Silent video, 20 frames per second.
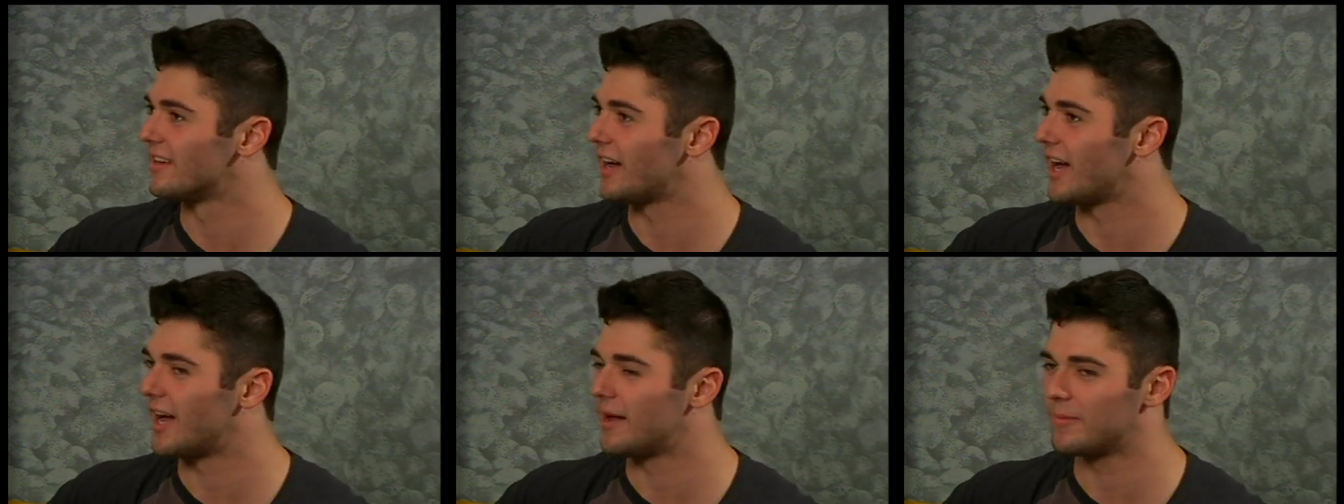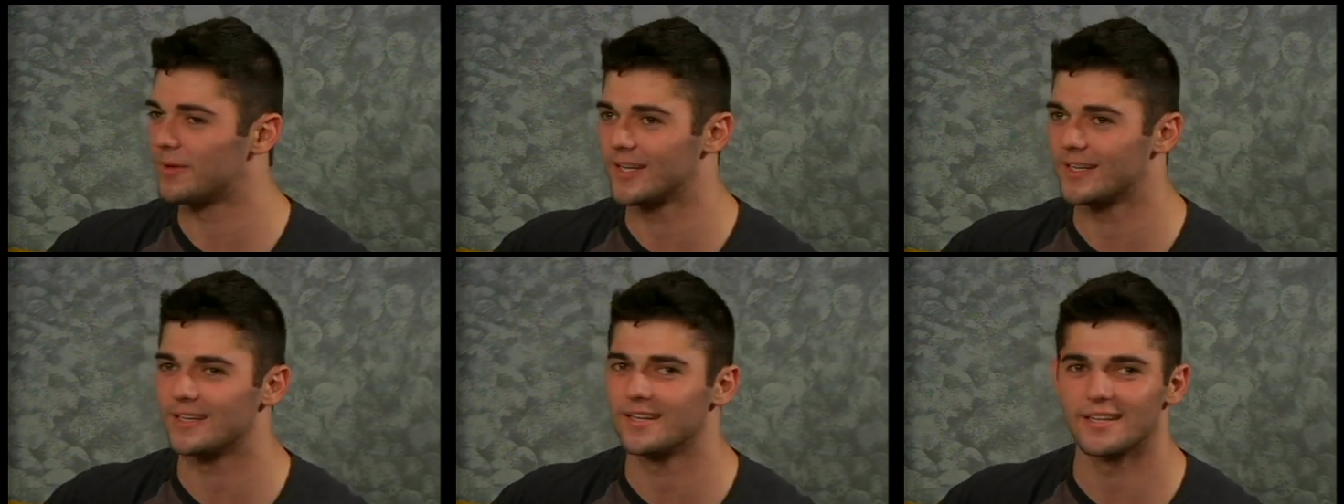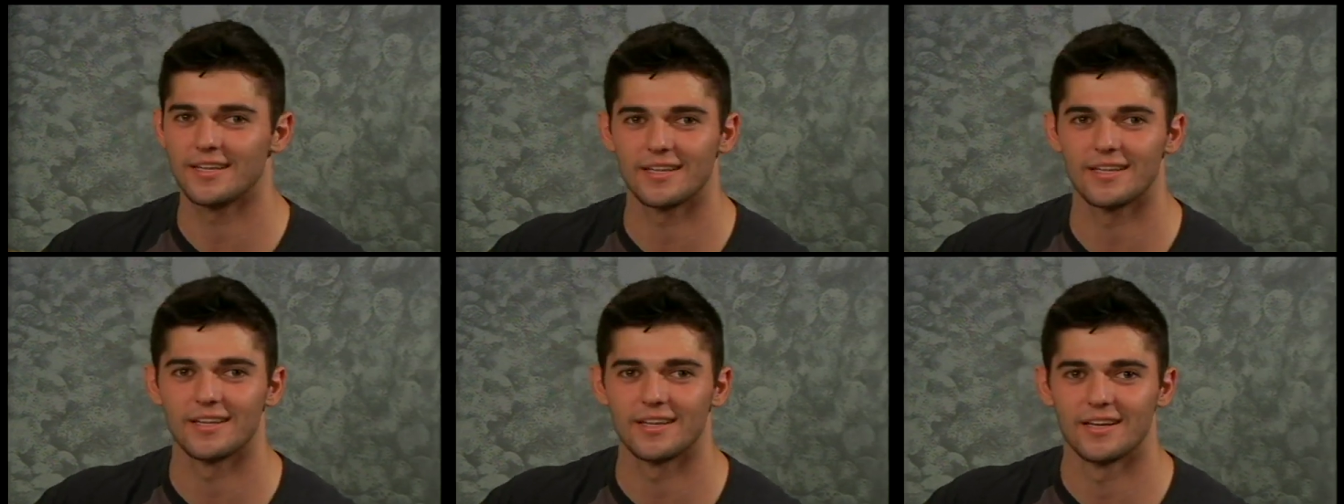I mean,
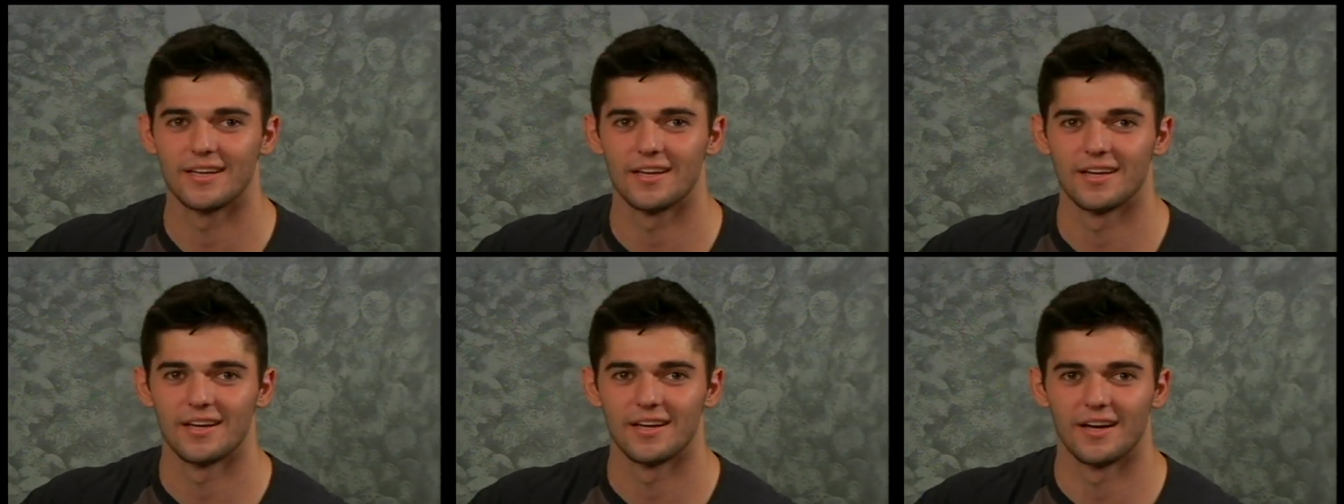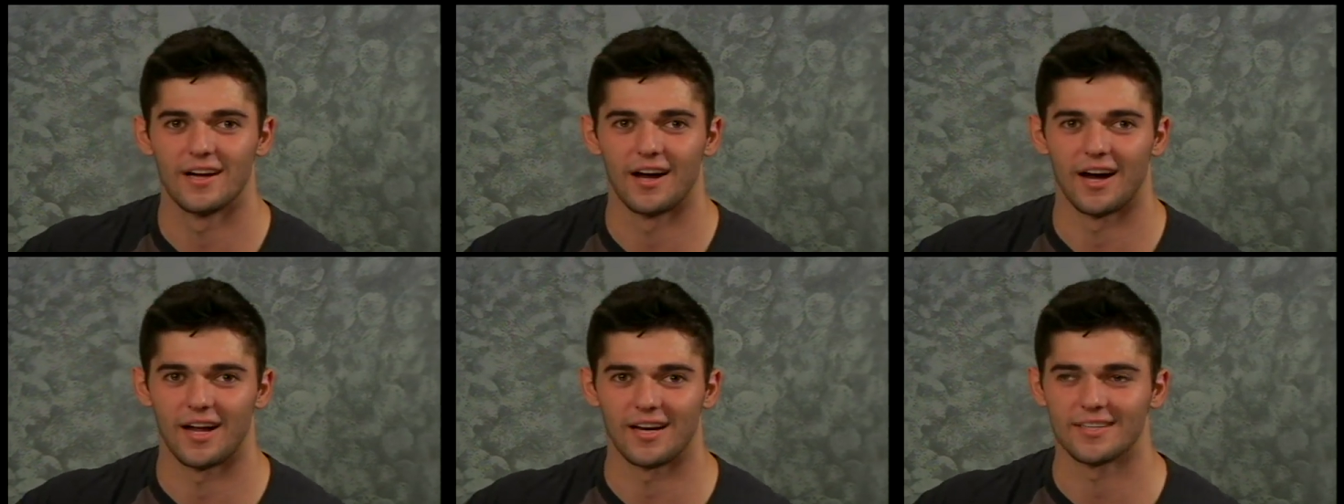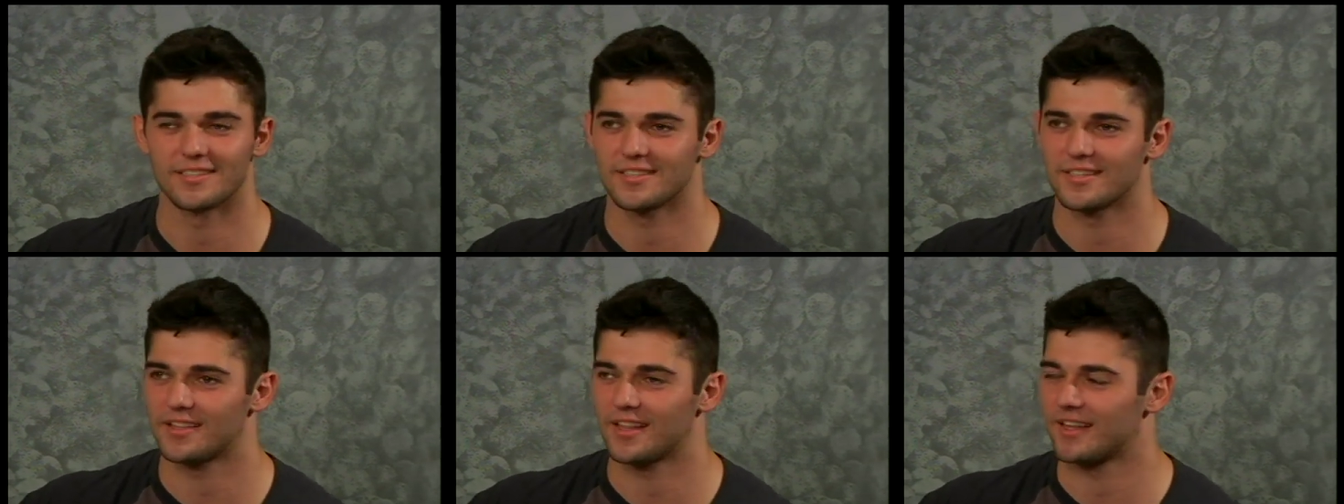
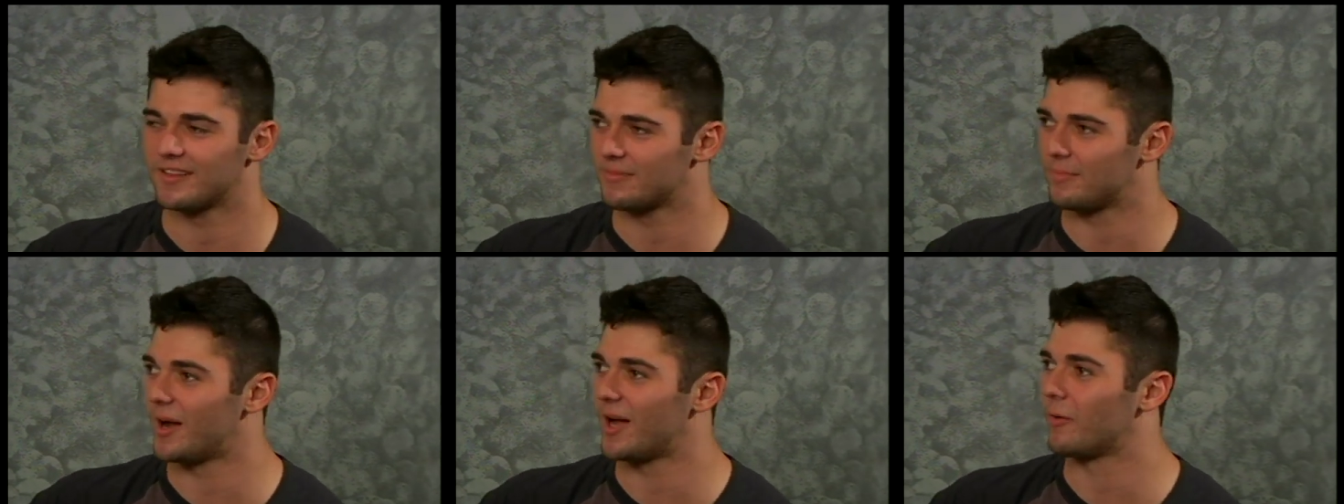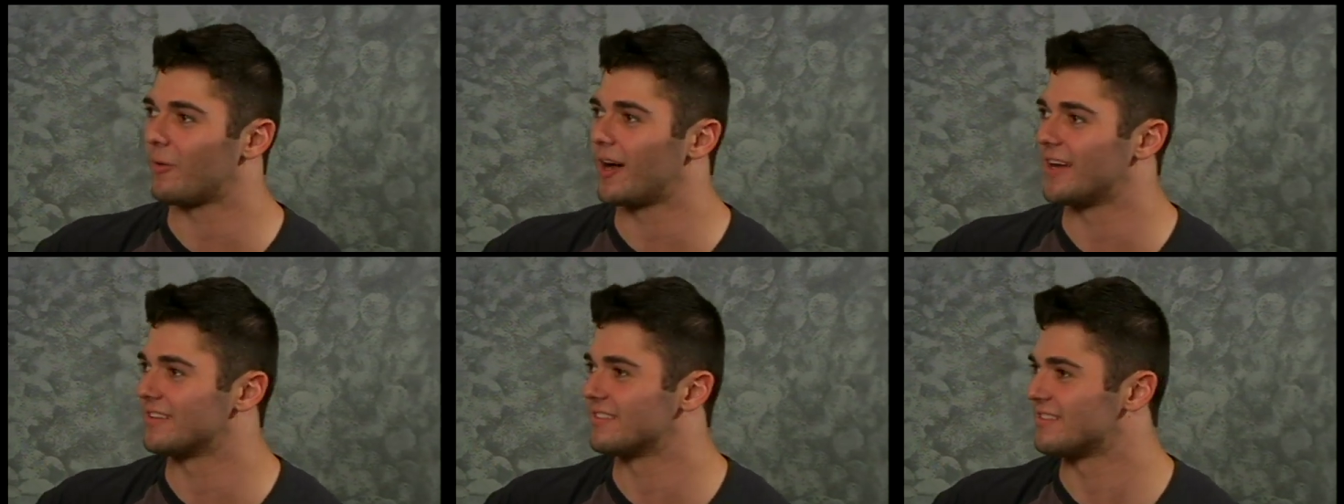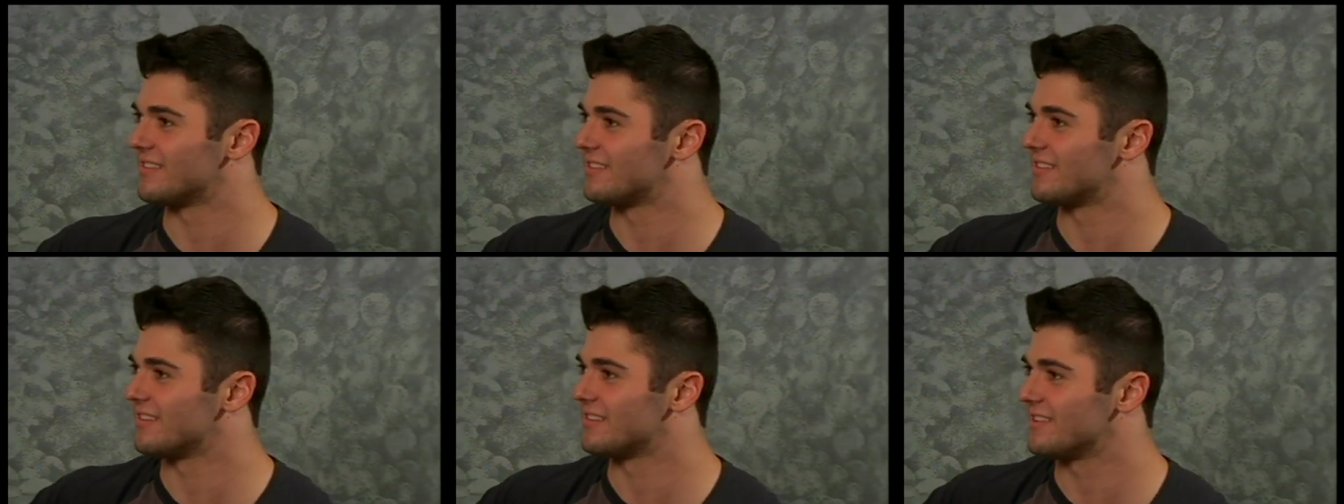honestly, that's my wise
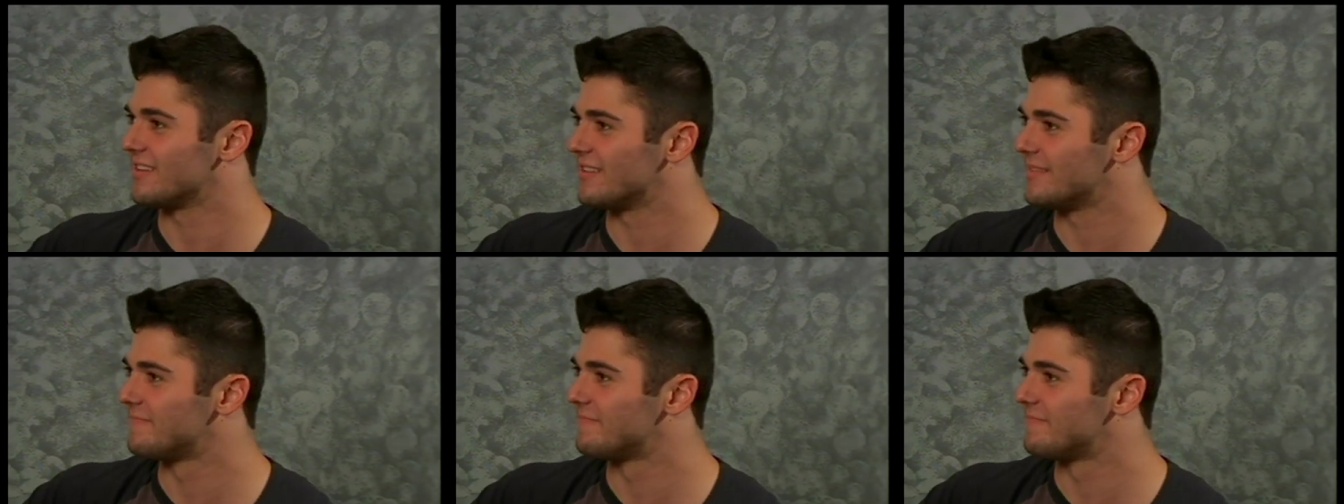decision.